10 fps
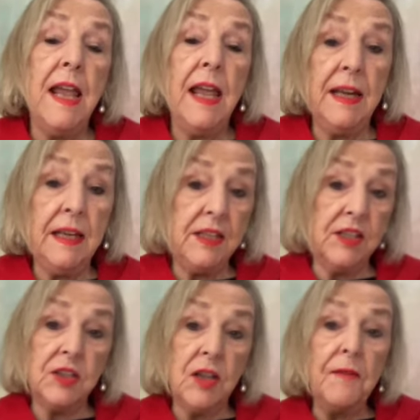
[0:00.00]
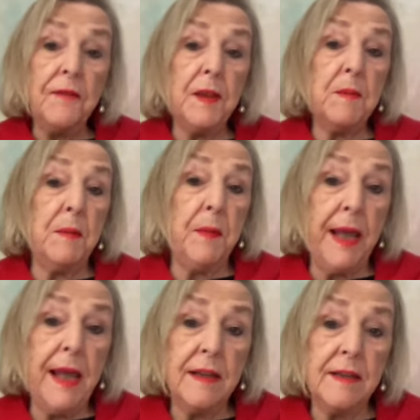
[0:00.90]
And he stuffed them in
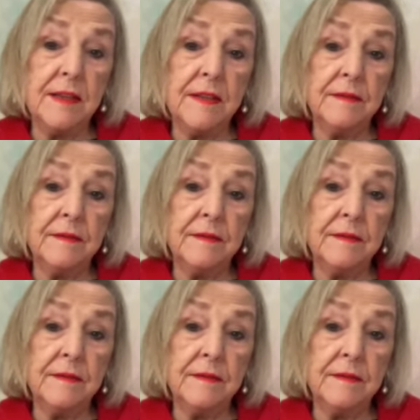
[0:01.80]
bags.